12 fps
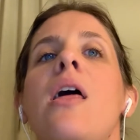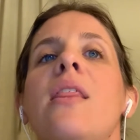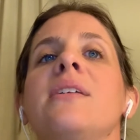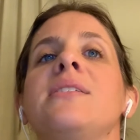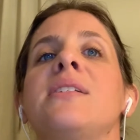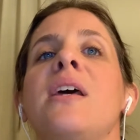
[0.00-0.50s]
And
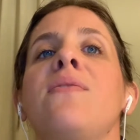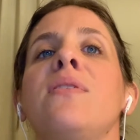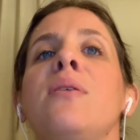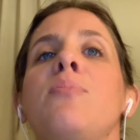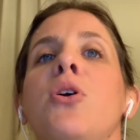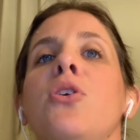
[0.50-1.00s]
that's
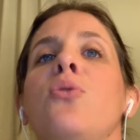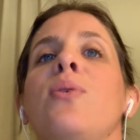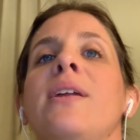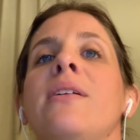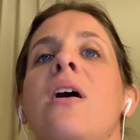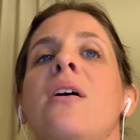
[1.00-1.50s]
definitely put you
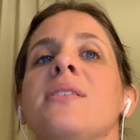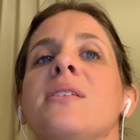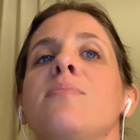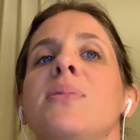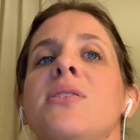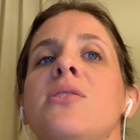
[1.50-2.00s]
in an
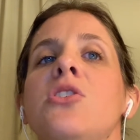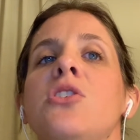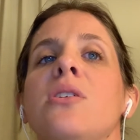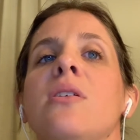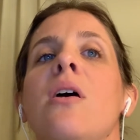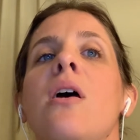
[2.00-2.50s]
awesome
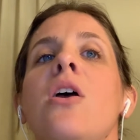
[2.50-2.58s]
position.